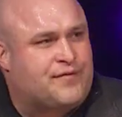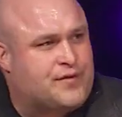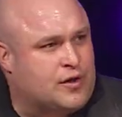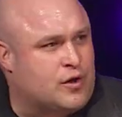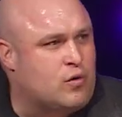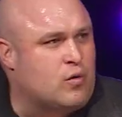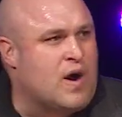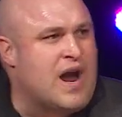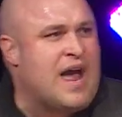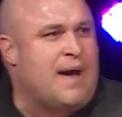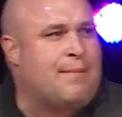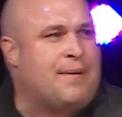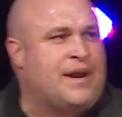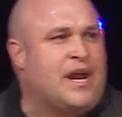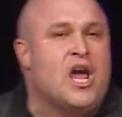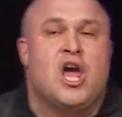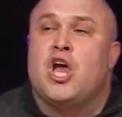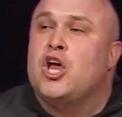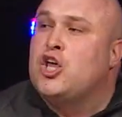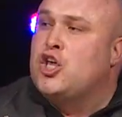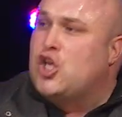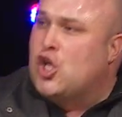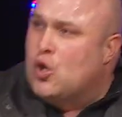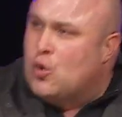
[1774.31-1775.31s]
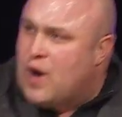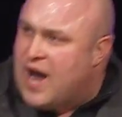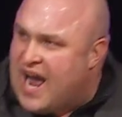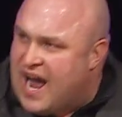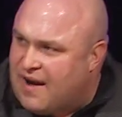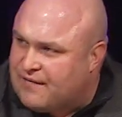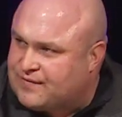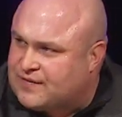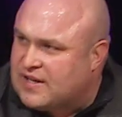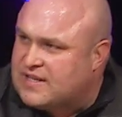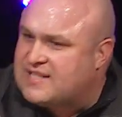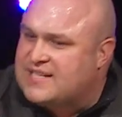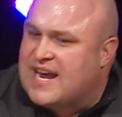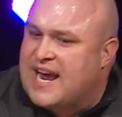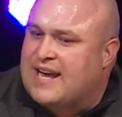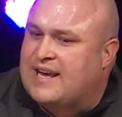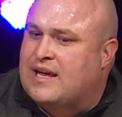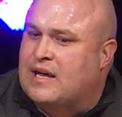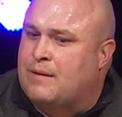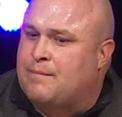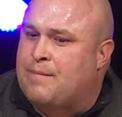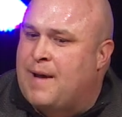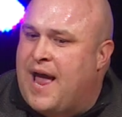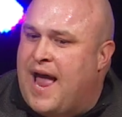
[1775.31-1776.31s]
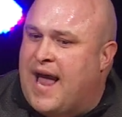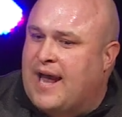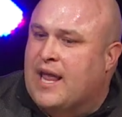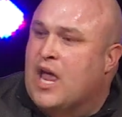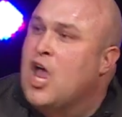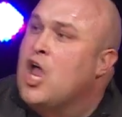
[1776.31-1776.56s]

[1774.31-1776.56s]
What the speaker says: to grab it. You have to take it back.